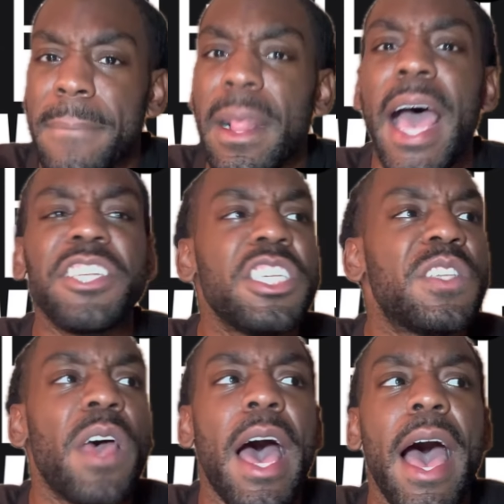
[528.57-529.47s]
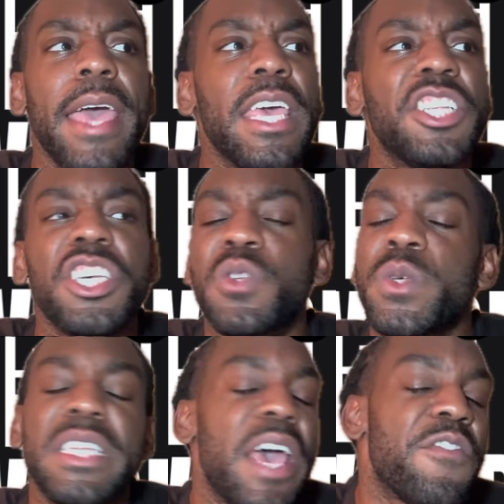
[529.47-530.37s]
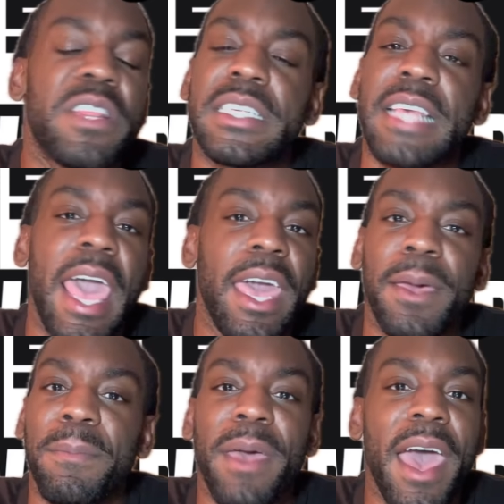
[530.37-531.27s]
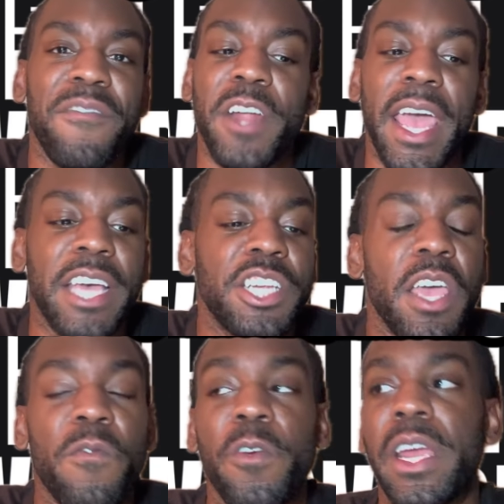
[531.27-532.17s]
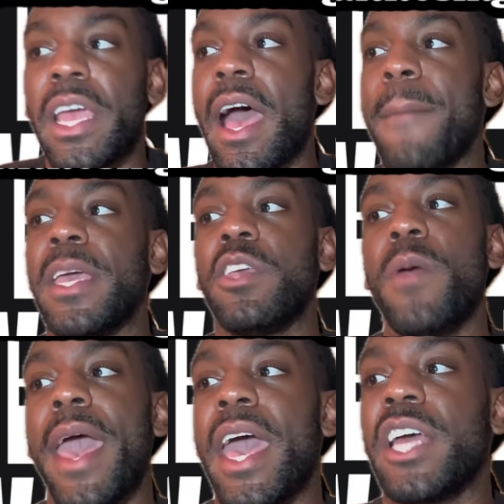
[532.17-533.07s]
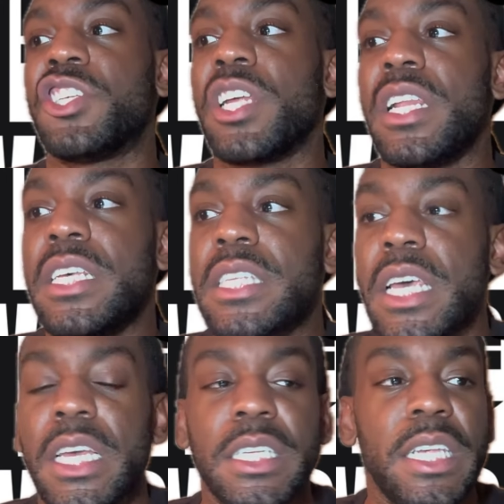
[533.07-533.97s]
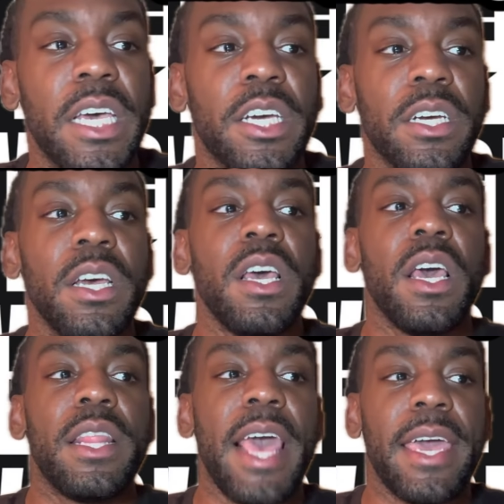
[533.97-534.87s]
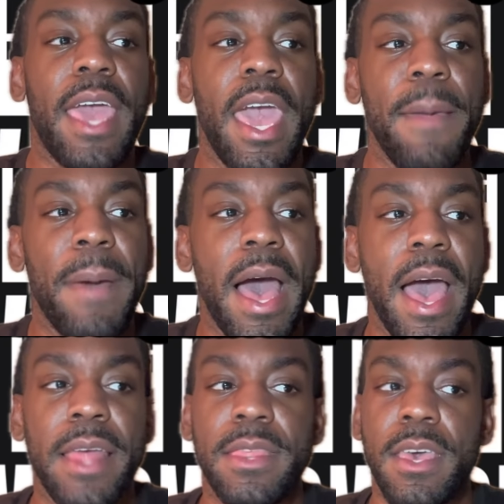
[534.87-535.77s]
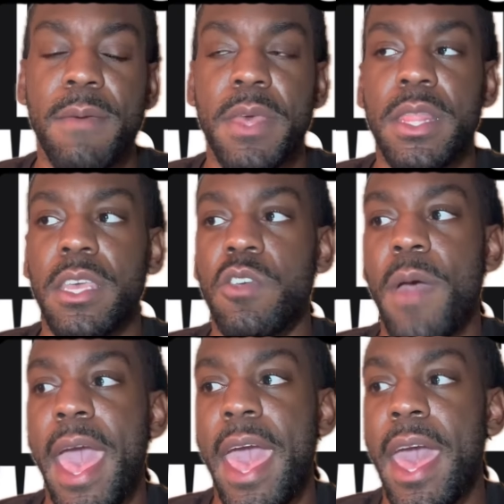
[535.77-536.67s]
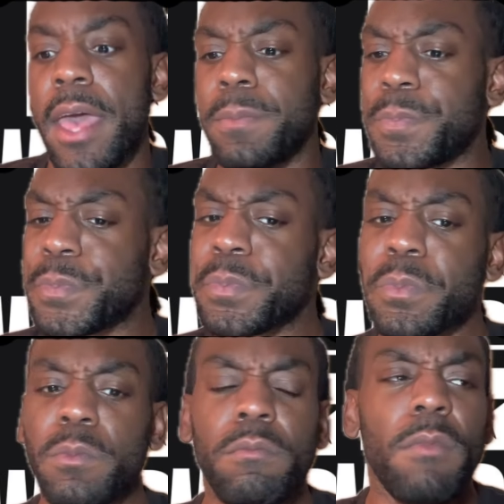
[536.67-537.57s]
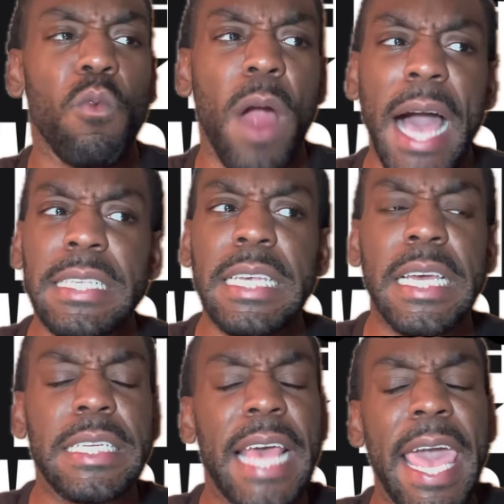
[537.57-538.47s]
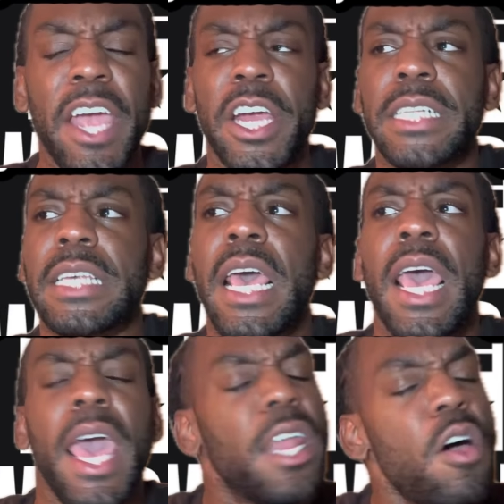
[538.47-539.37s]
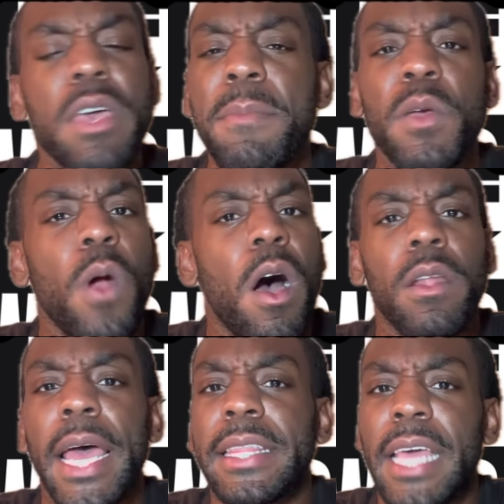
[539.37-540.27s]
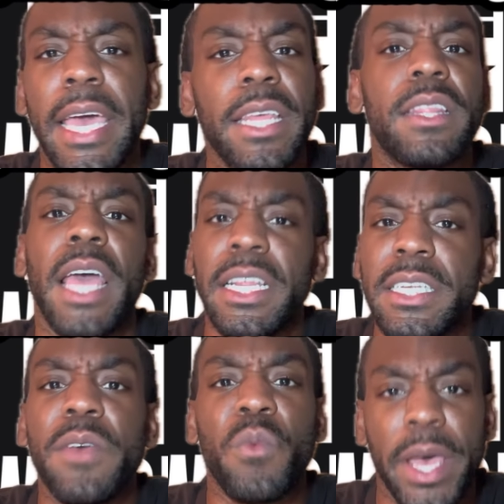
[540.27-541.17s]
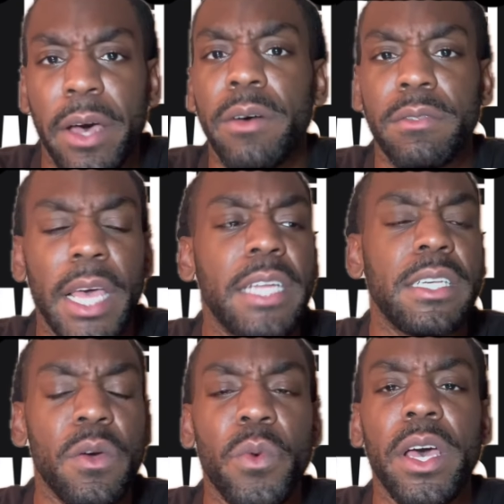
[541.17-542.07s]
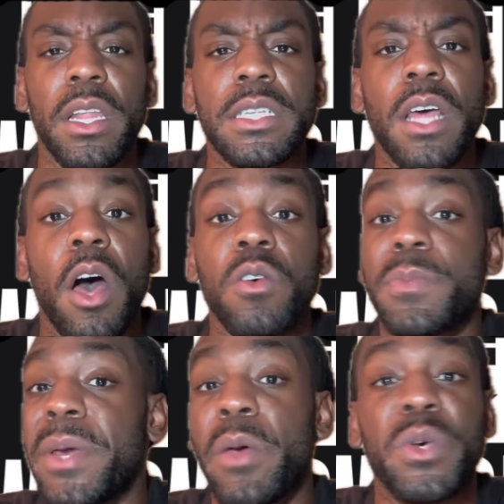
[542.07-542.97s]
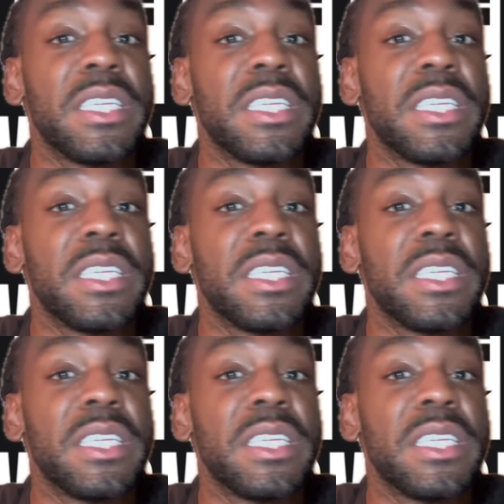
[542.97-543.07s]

it just was never the same after AJ and Free. I mean, you had Jalissa and Tigger that came behind them, and then you had Roxy and Terrence. And don't get me wrong, like they did well. They did well as the host, but it was